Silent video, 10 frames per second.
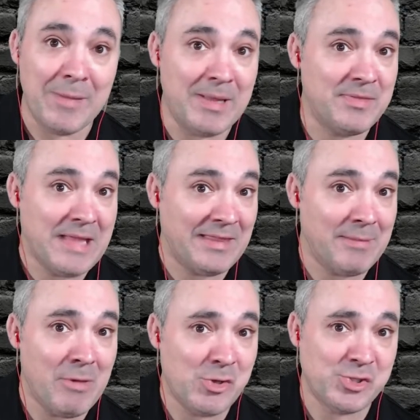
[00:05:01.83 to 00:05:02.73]
but not the
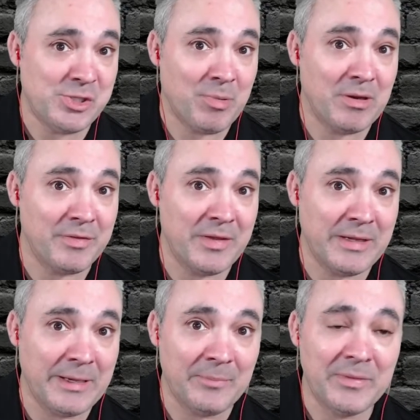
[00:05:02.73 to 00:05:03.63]
emotion you're probably
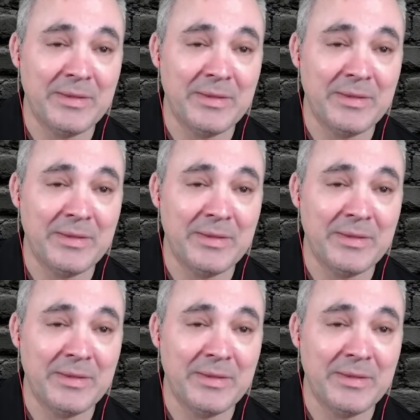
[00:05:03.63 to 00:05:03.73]
thinking.